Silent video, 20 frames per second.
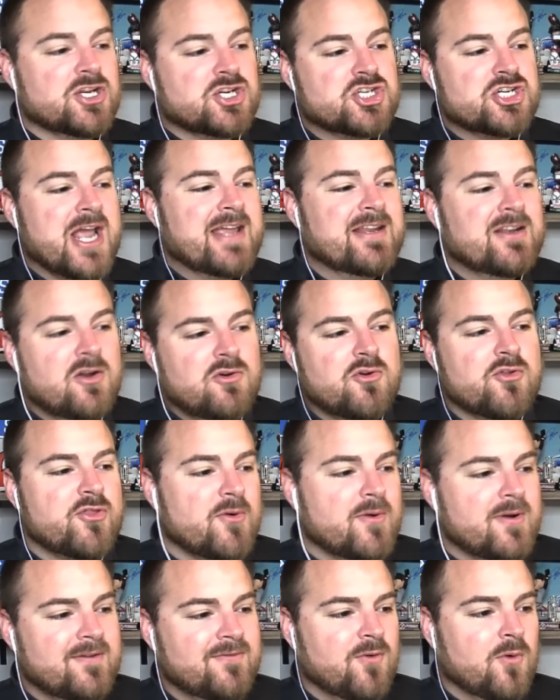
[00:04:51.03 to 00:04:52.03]
shade under
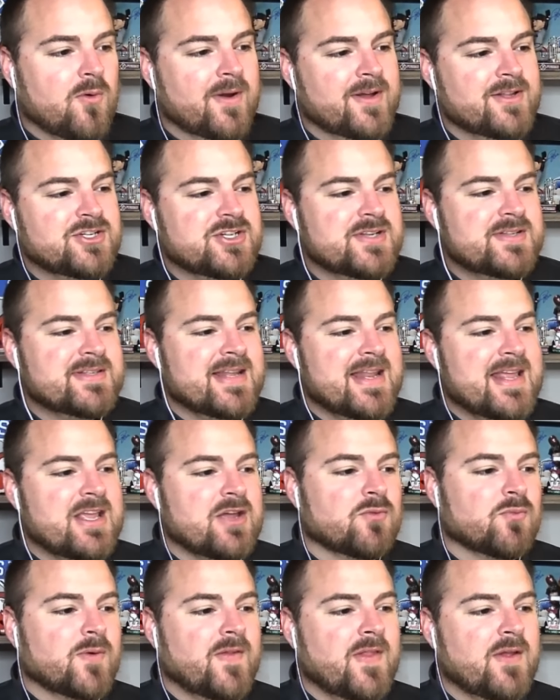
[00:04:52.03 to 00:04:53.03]
34 inches, and he
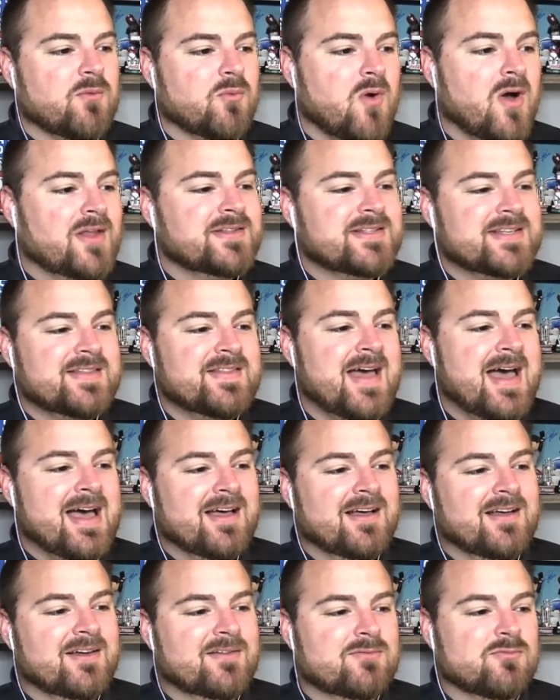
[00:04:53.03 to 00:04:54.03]
can really run to the, uh,